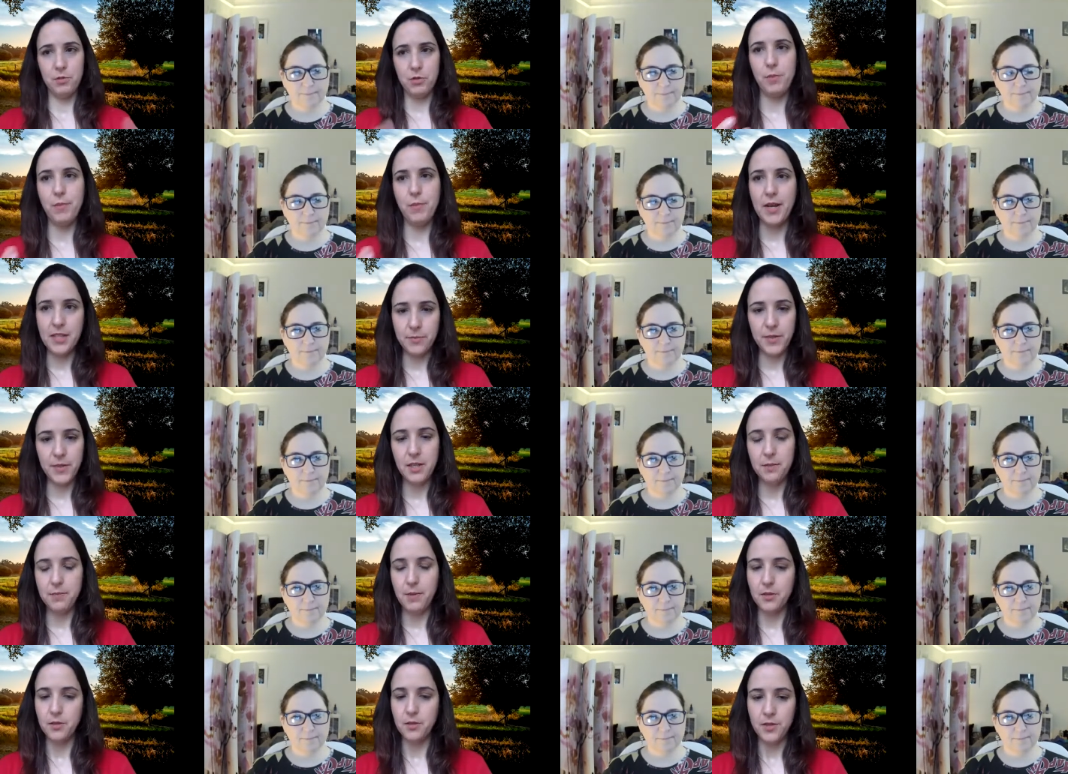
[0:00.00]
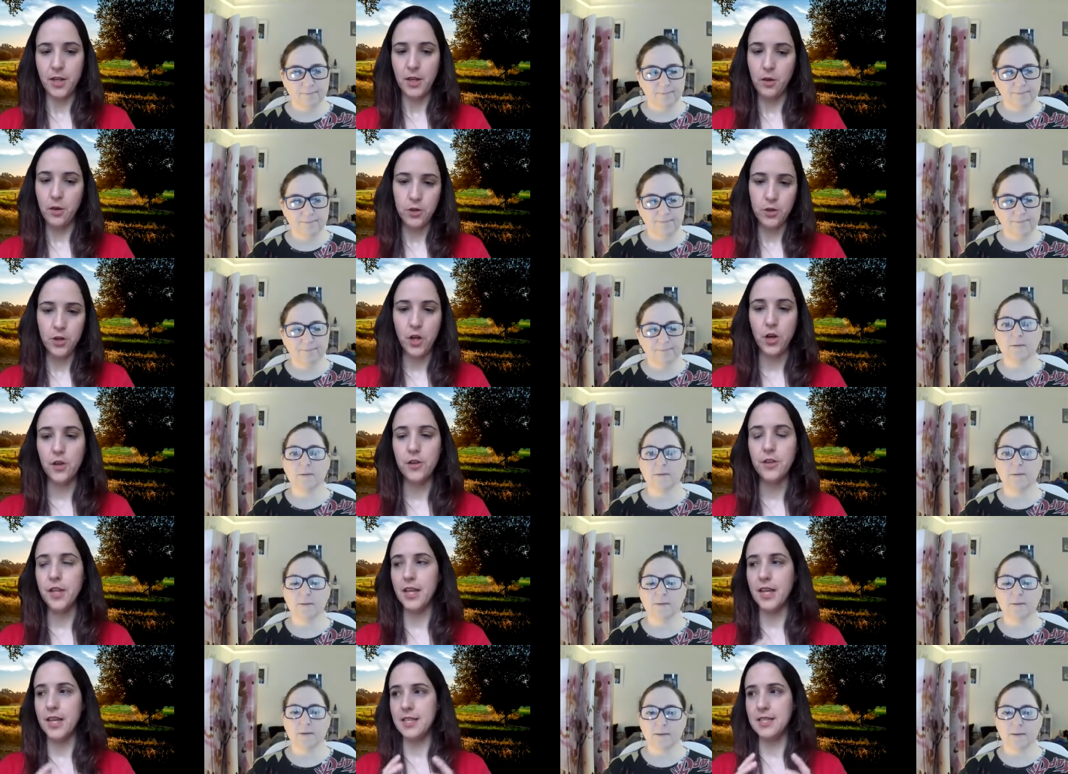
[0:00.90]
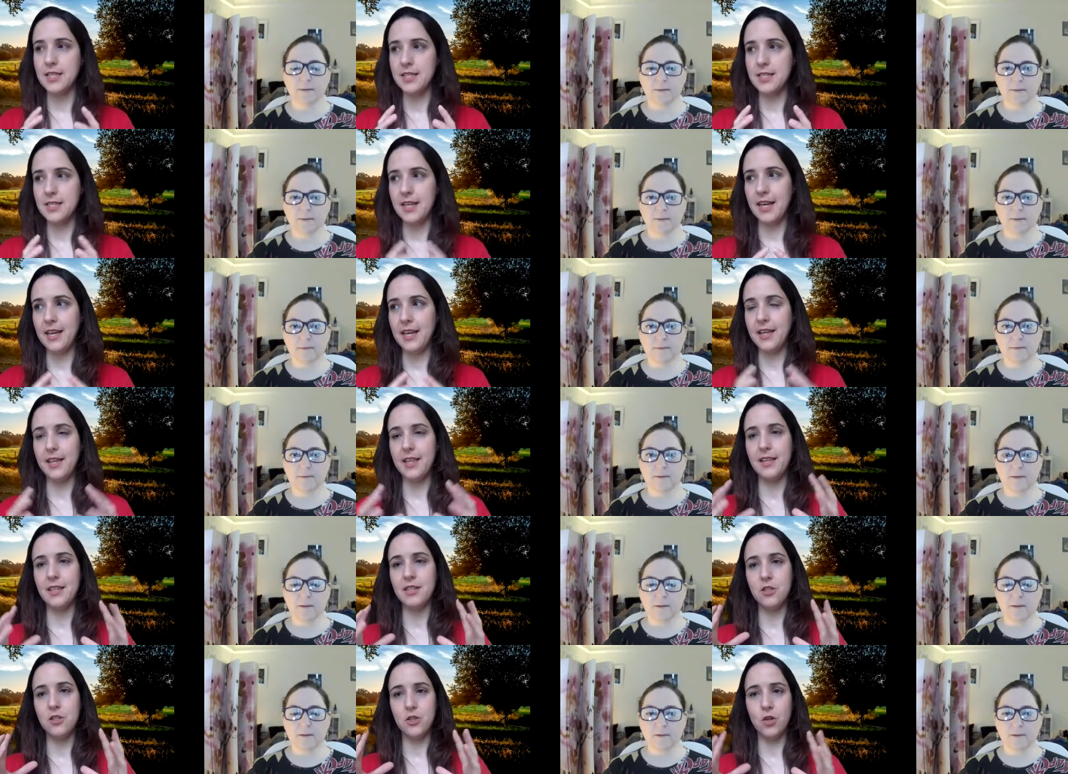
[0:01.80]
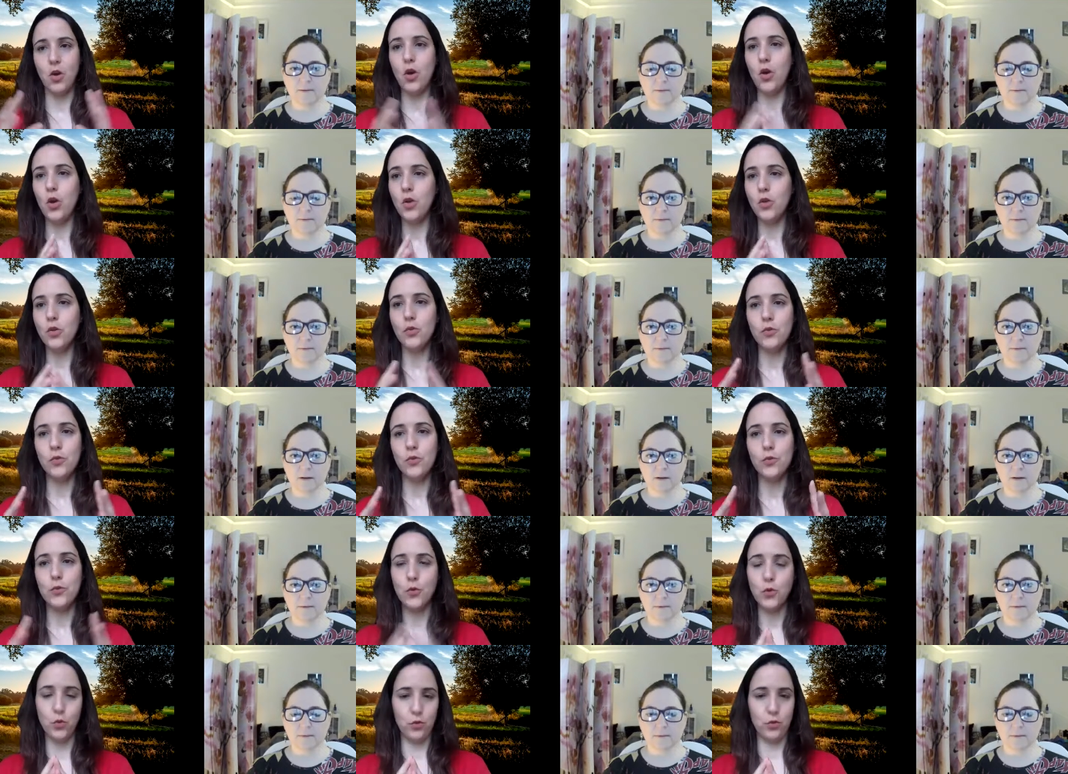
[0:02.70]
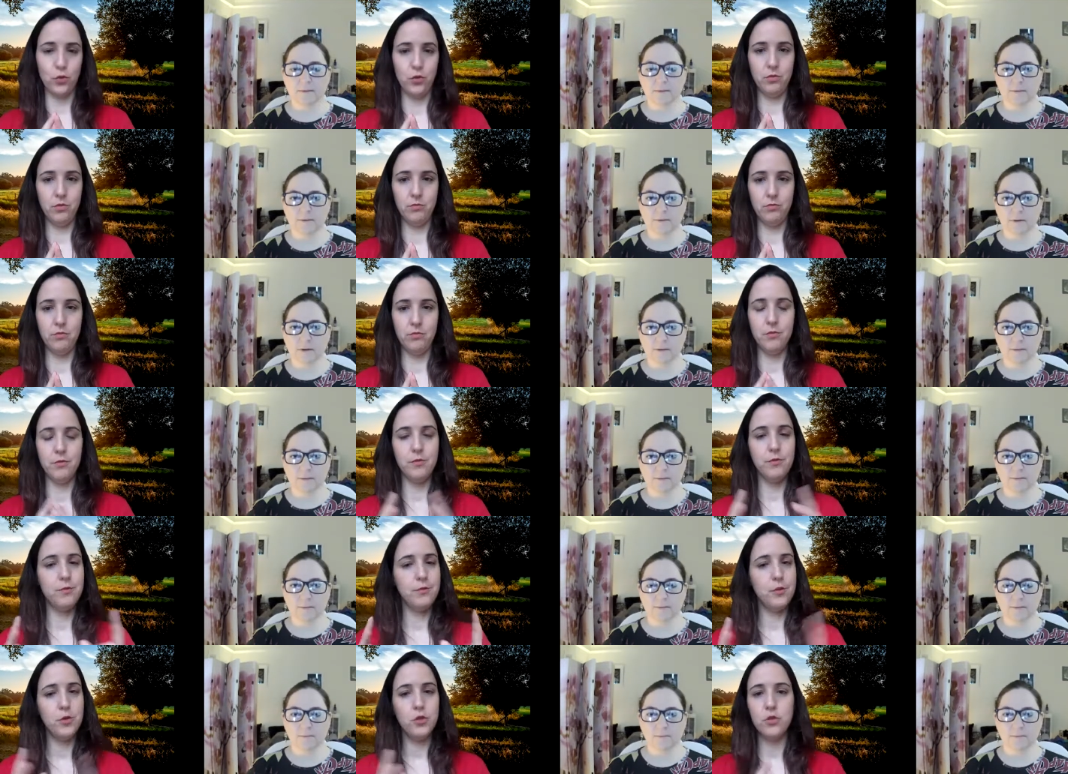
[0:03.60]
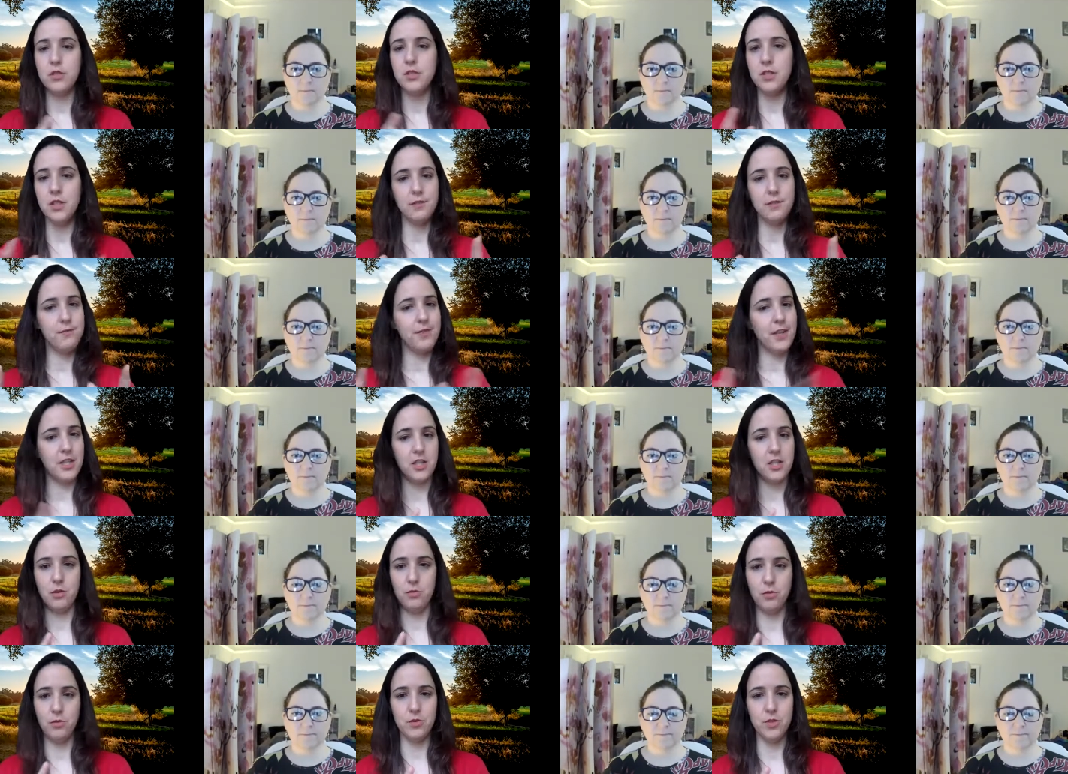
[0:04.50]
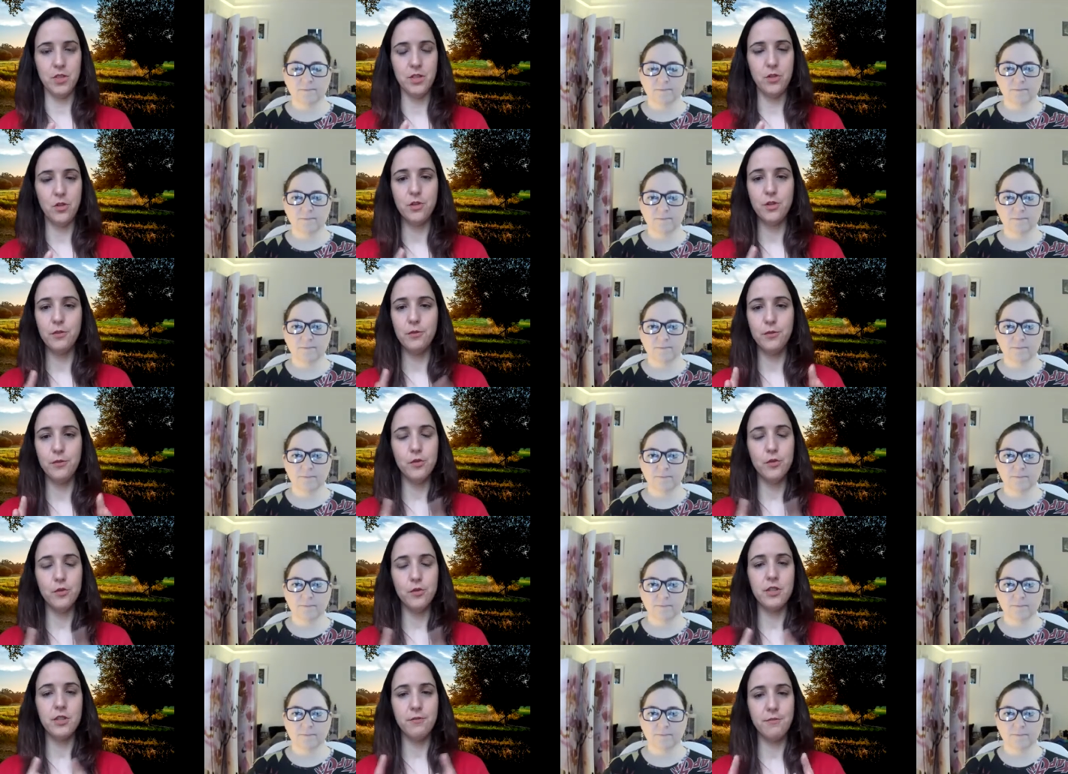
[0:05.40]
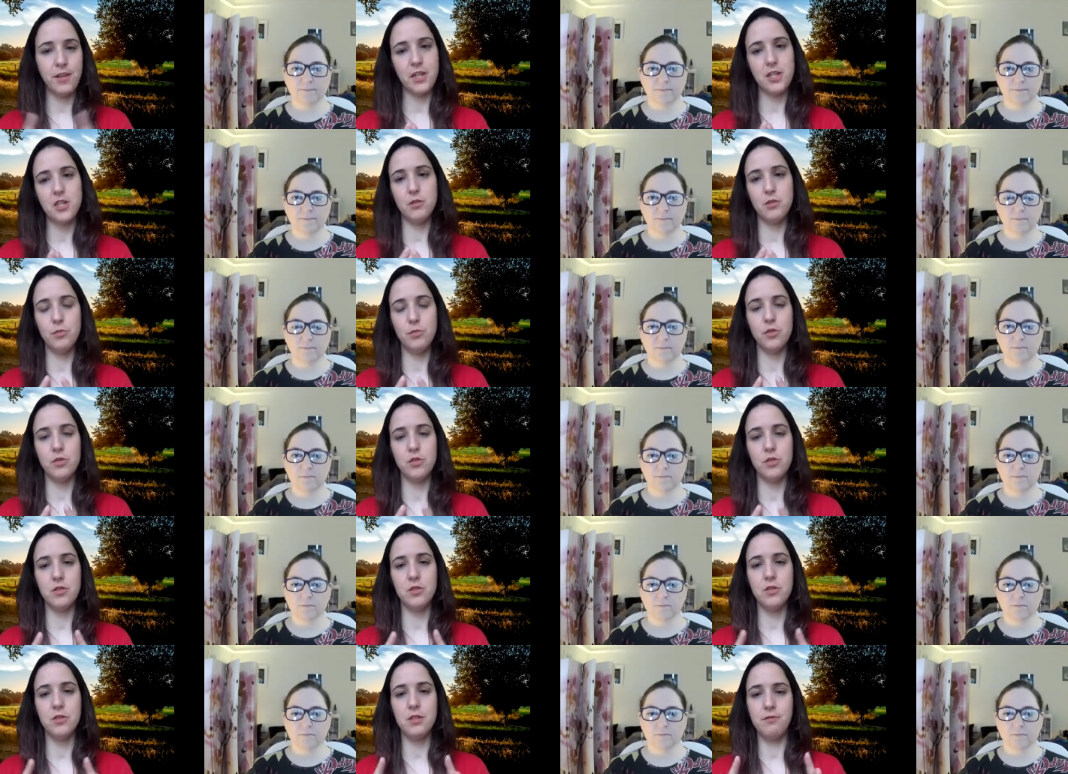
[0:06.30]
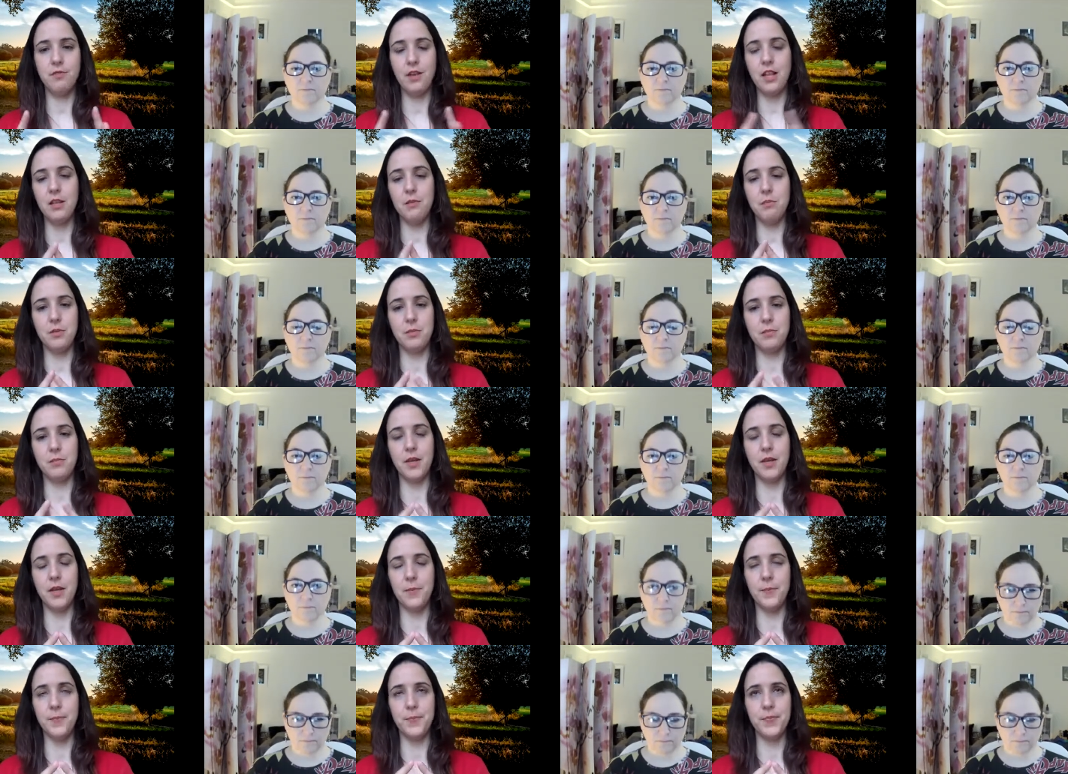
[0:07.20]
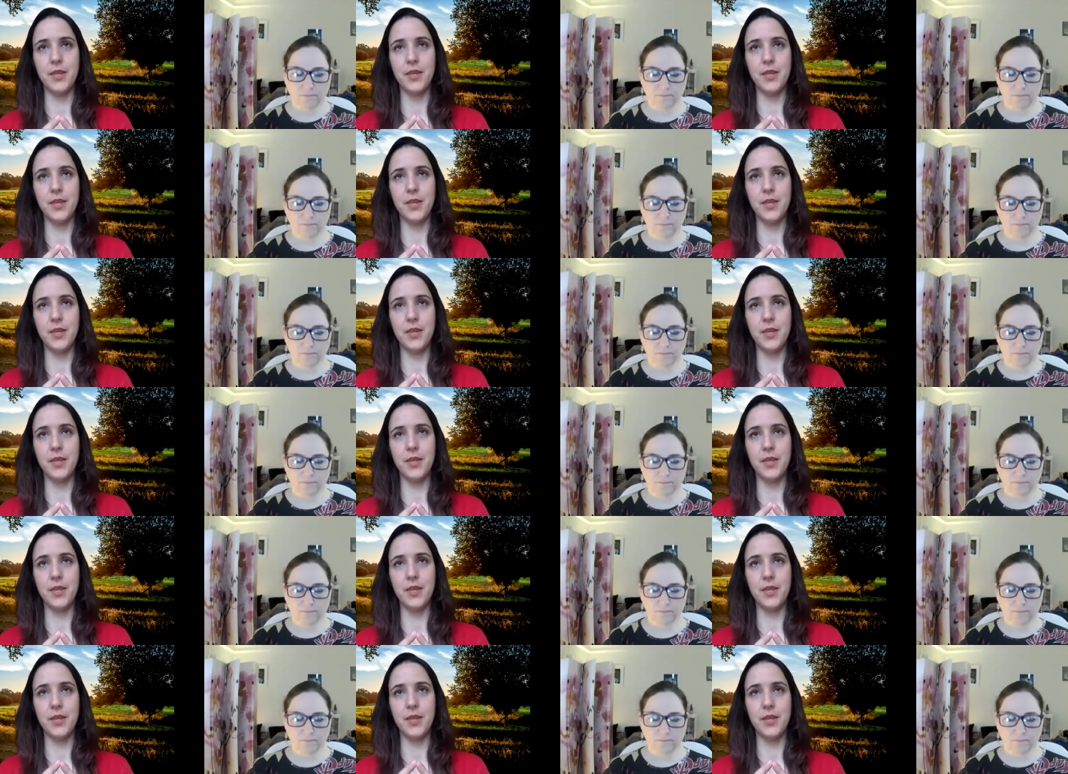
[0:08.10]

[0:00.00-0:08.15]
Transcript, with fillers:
Speaker 1: we might speak about today or not, it's that it's all food, fruits and vegetables. It's only fruits and vegetables developed, um,